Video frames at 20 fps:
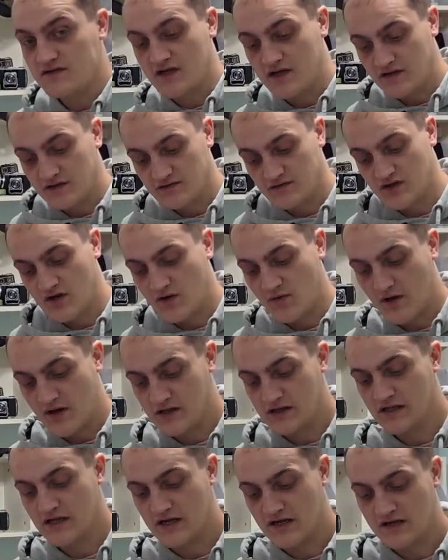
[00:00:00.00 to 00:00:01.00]
in, so
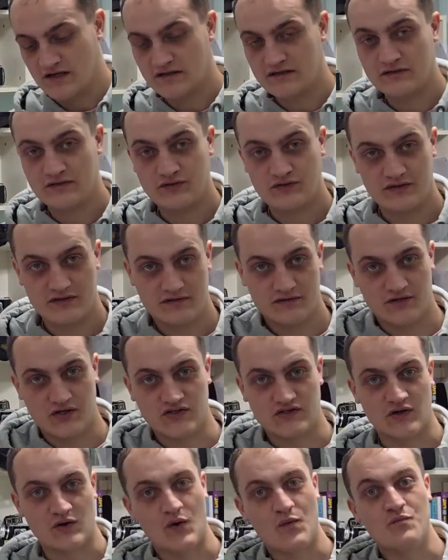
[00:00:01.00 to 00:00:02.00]
I'll
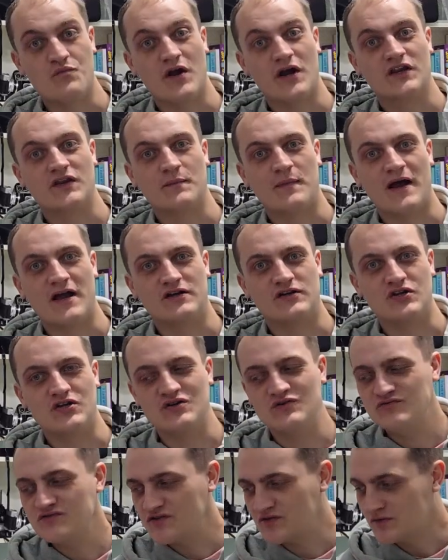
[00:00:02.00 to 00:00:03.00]
guess I can break the bad
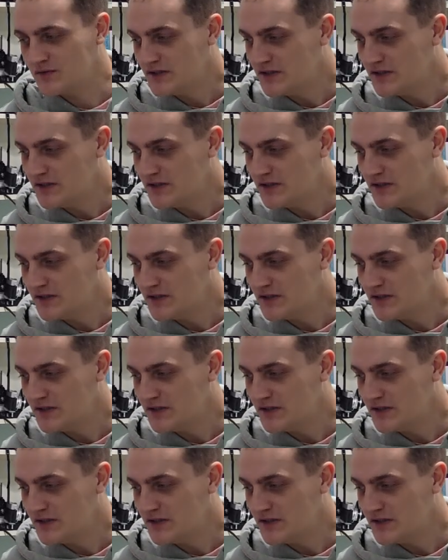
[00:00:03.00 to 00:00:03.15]
news.